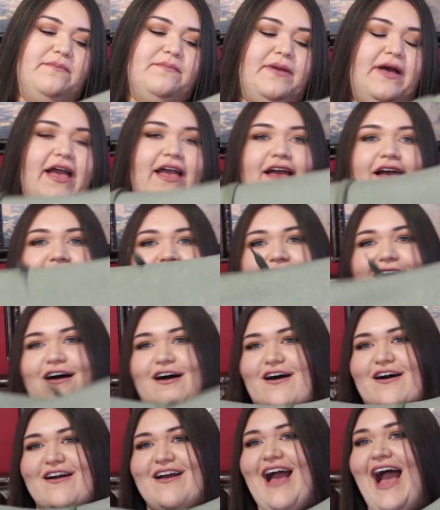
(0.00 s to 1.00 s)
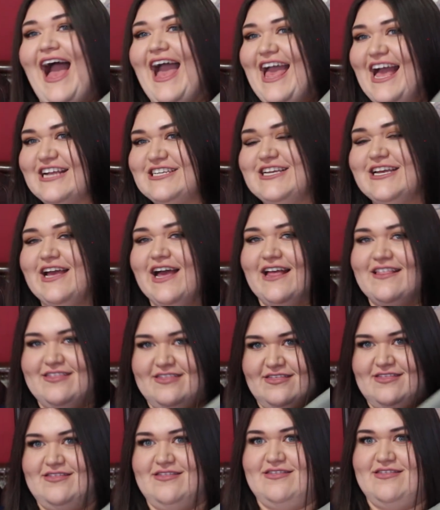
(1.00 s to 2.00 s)
But I actually
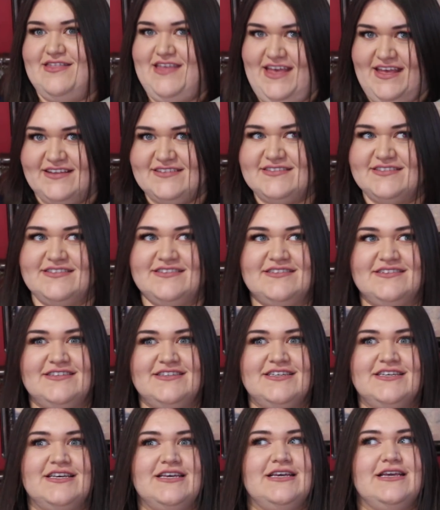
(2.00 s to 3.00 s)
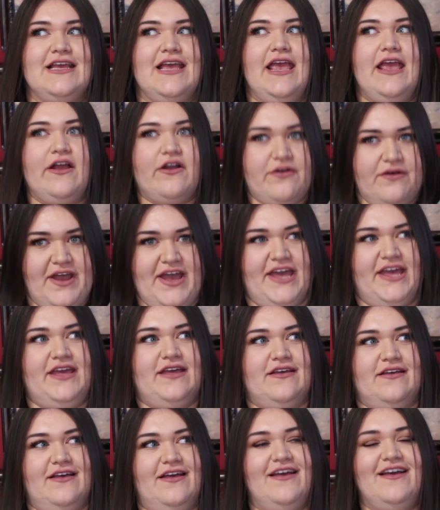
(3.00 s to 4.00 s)
got this in
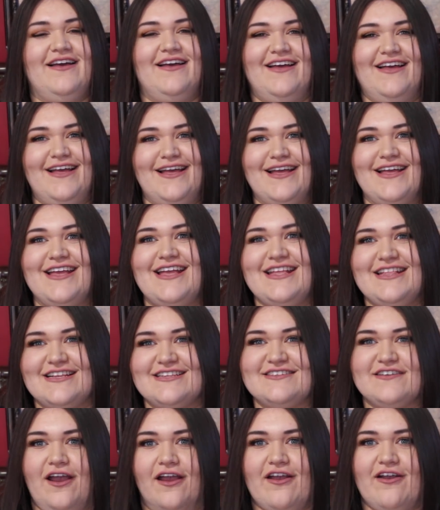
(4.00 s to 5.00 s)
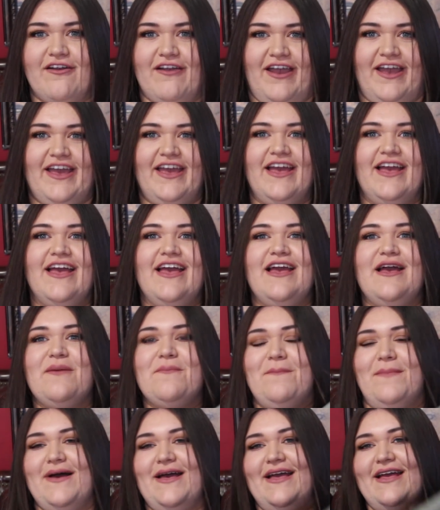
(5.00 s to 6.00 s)
gray, in a dark gray,
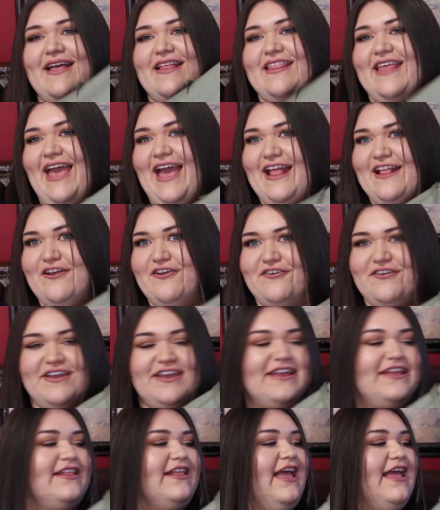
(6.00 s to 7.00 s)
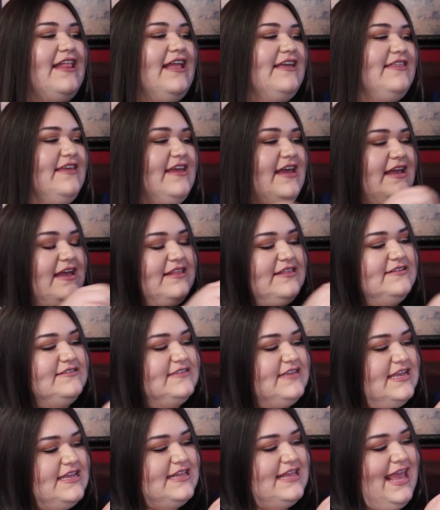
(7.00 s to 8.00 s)
but they had a green, and I think I got
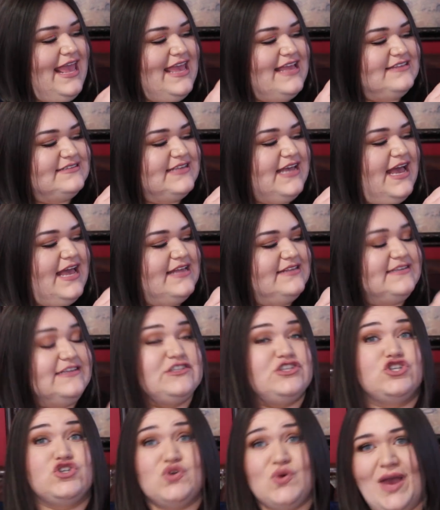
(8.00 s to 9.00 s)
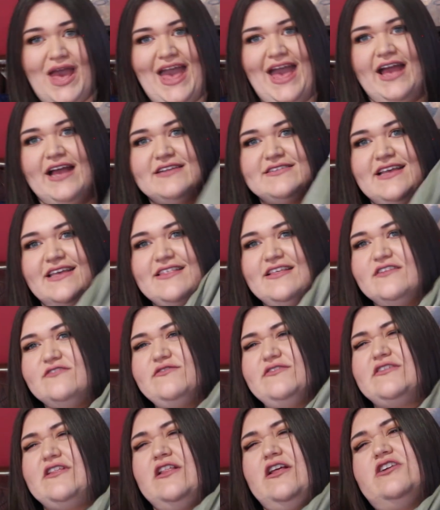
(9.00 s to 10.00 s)
this in a size 2X. I think
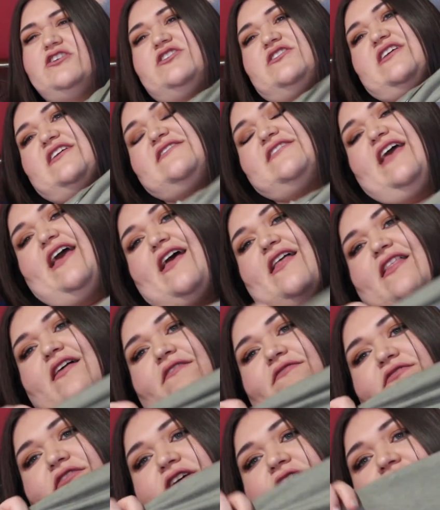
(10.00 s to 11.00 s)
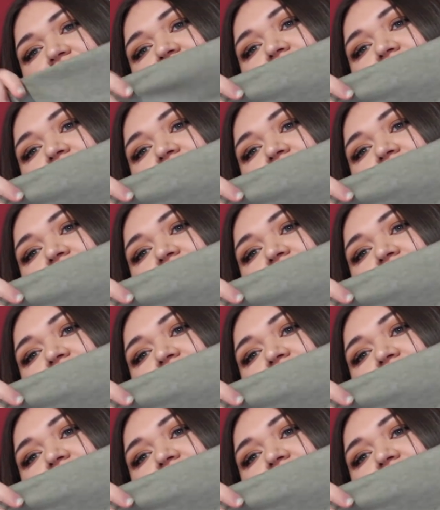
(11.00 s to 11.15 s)
this was the largest size I had left.